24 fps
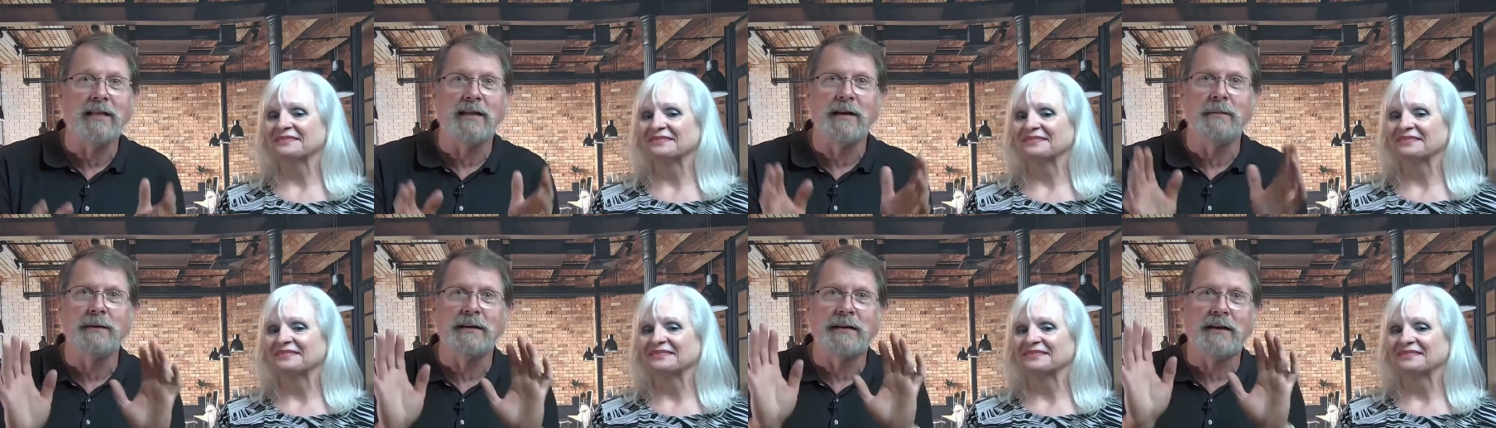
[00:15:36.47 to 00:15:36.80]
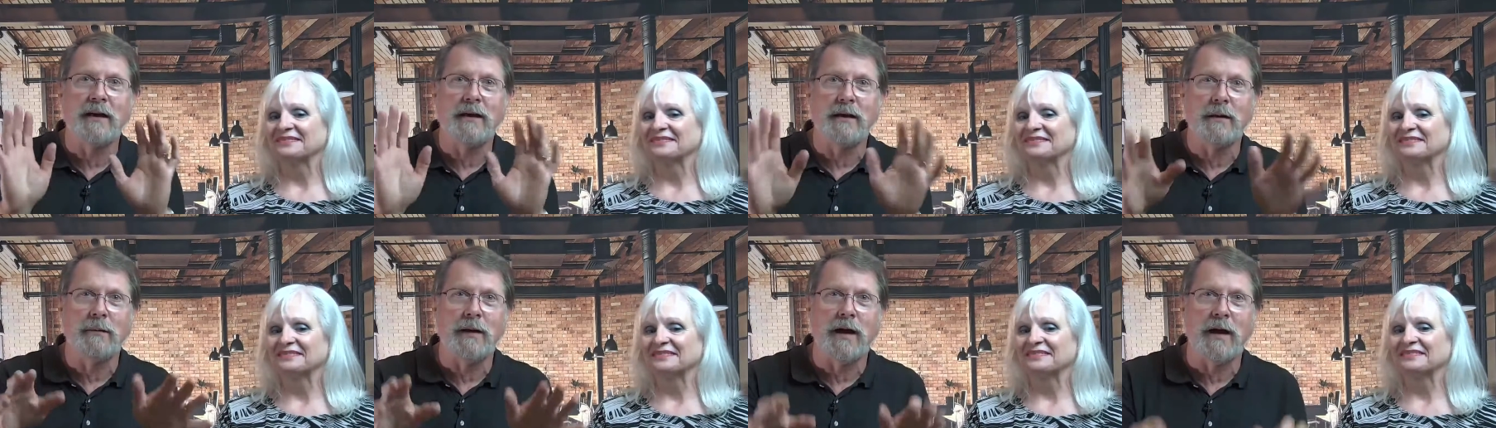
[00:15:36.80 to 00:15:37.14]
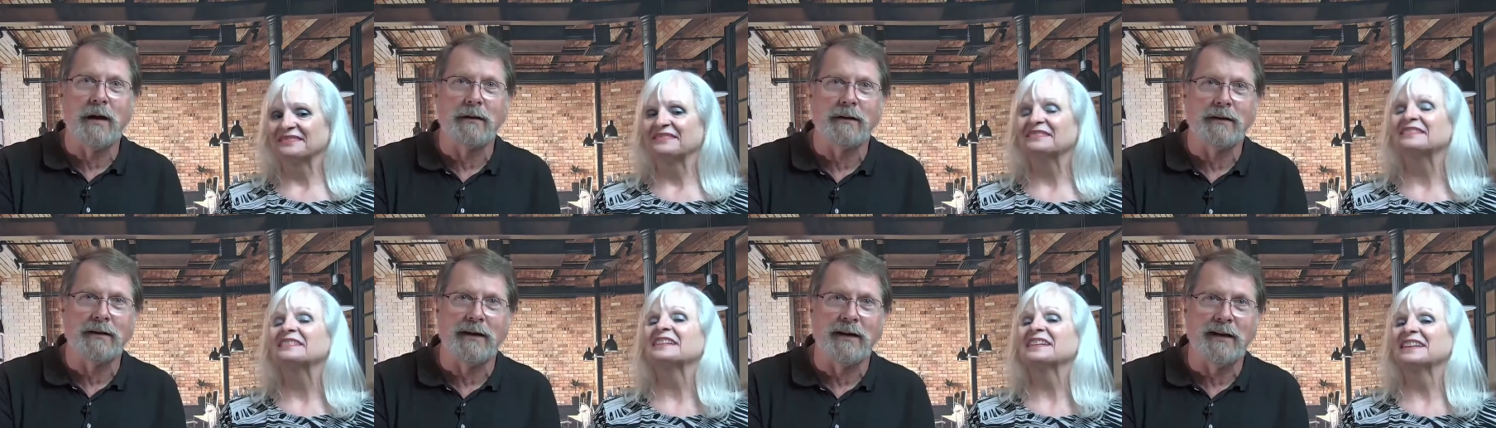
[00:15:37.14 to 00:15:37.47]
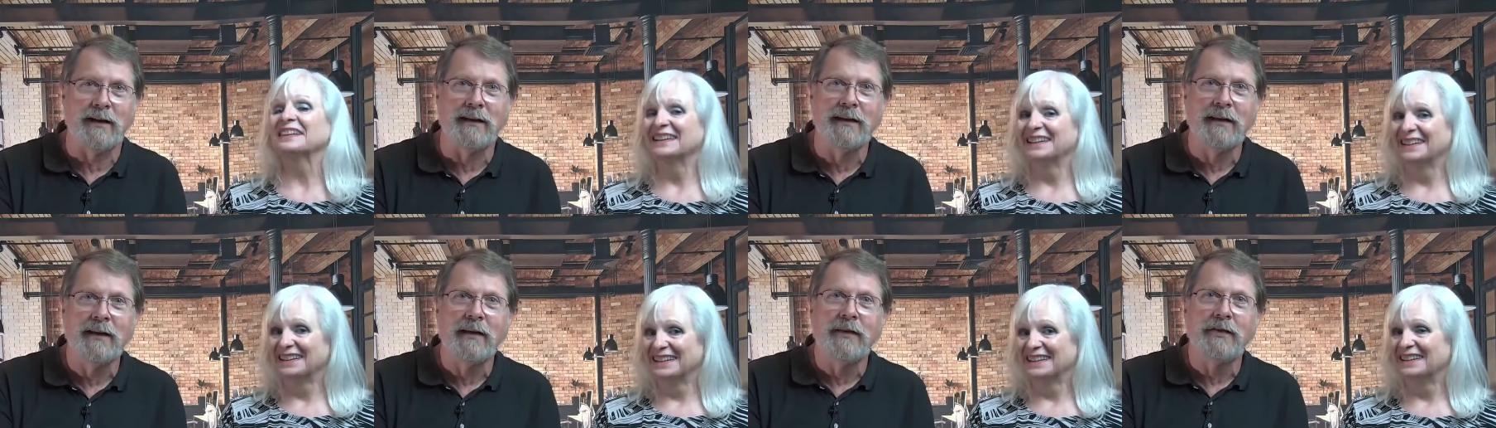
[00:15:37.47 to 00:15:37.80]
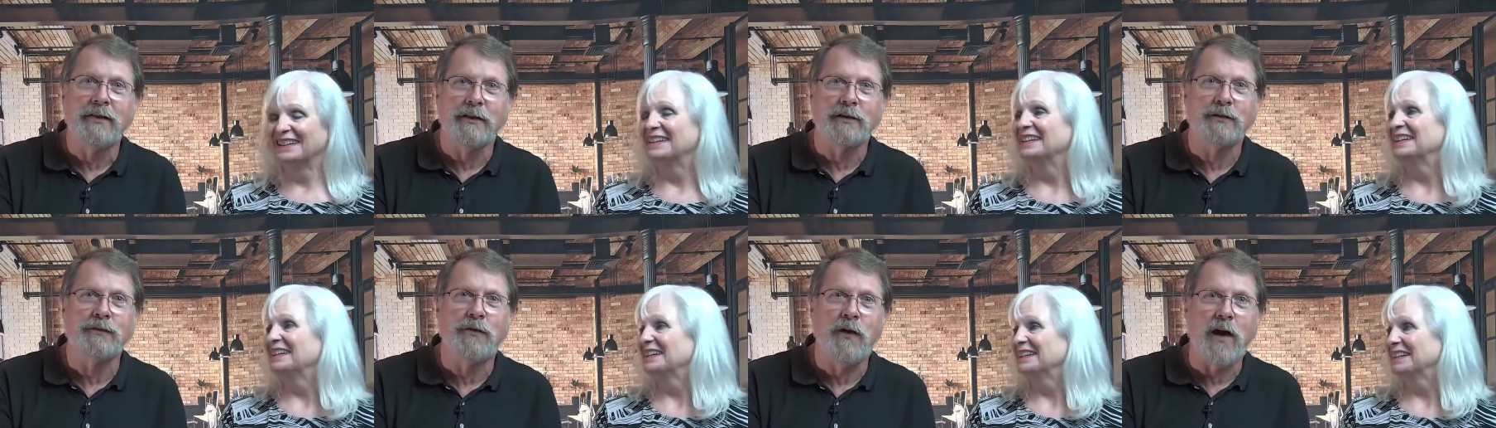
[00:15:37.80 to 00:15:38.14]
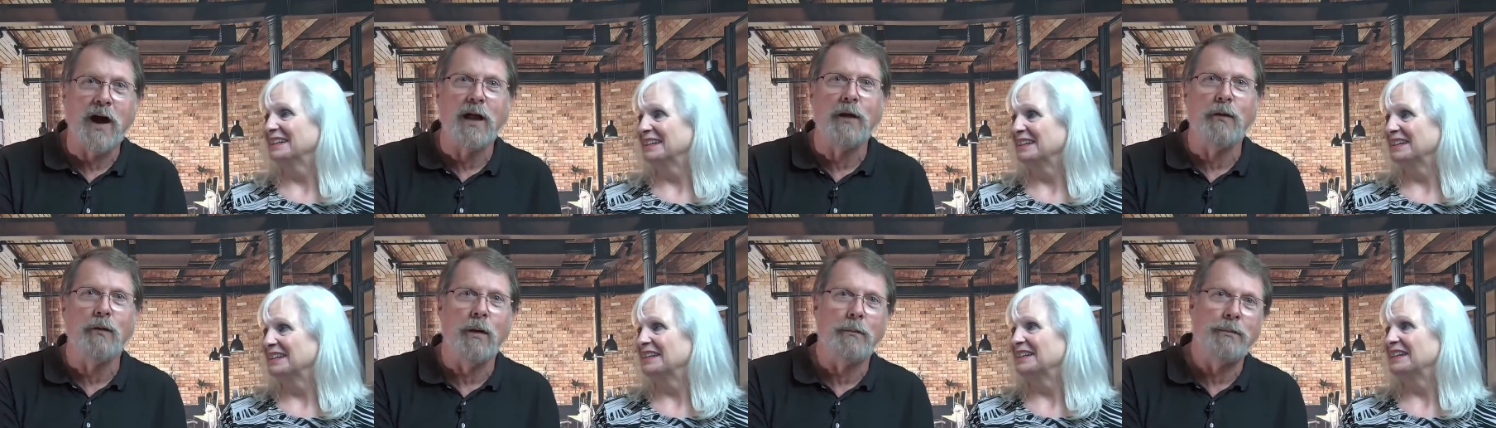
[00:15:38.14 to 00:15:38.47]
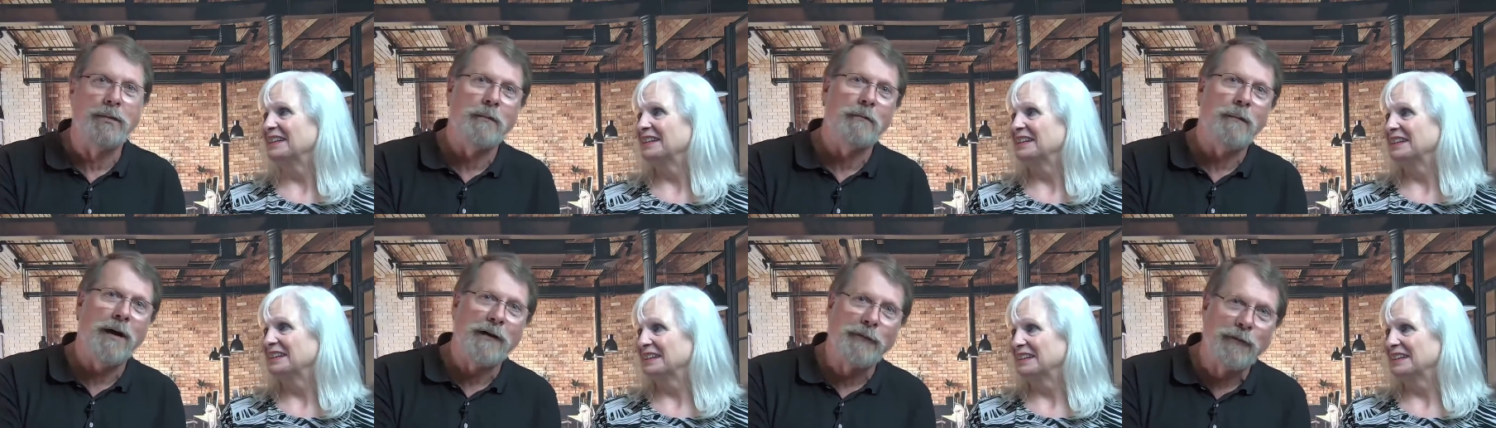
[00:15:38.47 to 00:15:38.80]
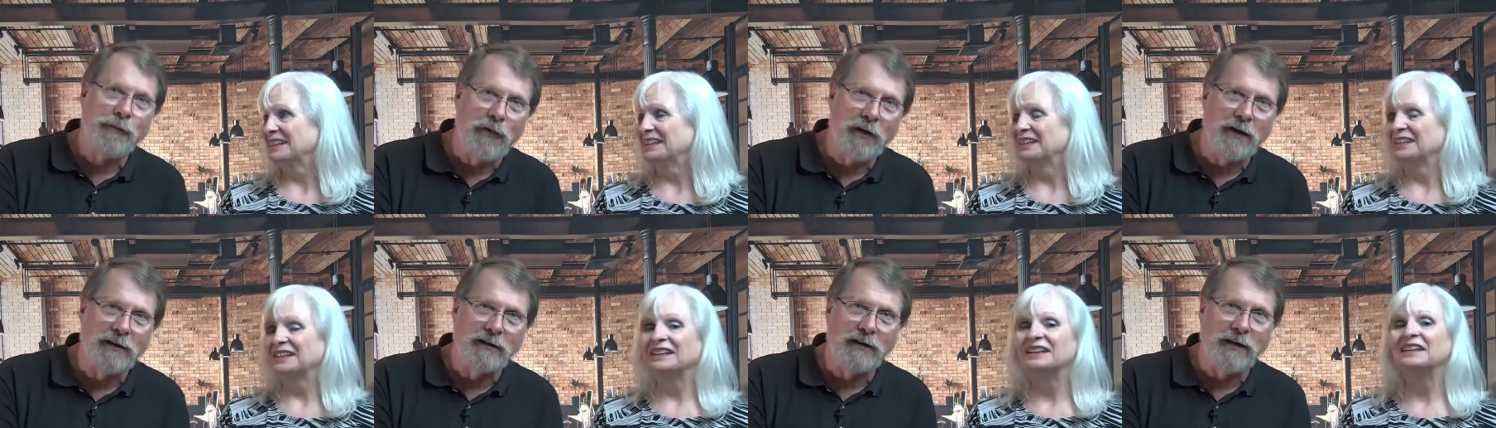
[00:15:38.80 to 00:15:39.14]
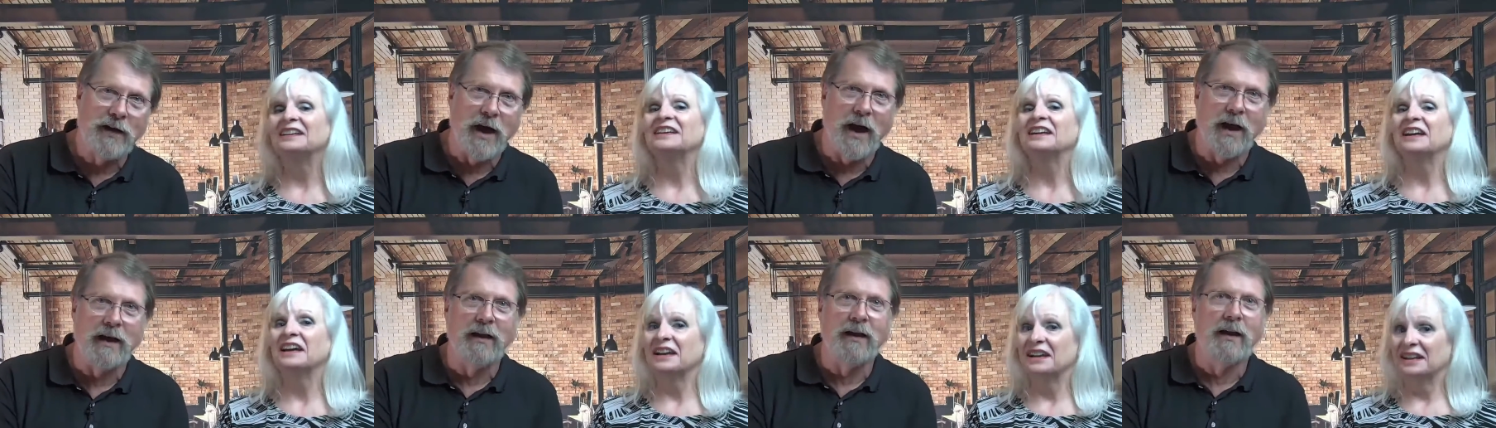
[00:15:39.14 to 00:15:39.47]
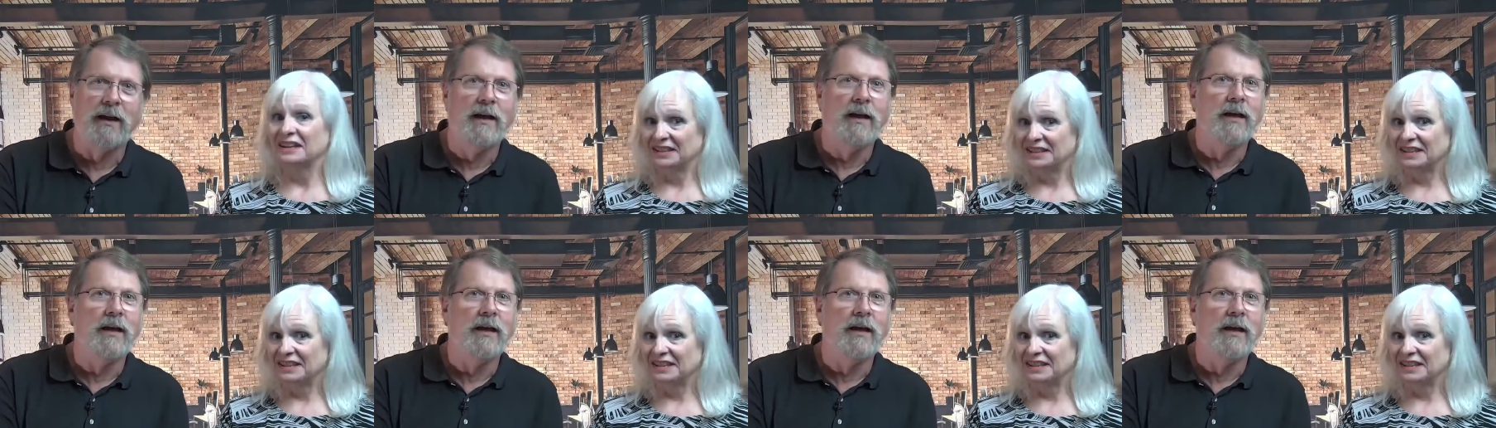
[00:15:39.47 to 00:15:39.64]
Speaker 1: let me tell you about uh, this follow up that my friend got."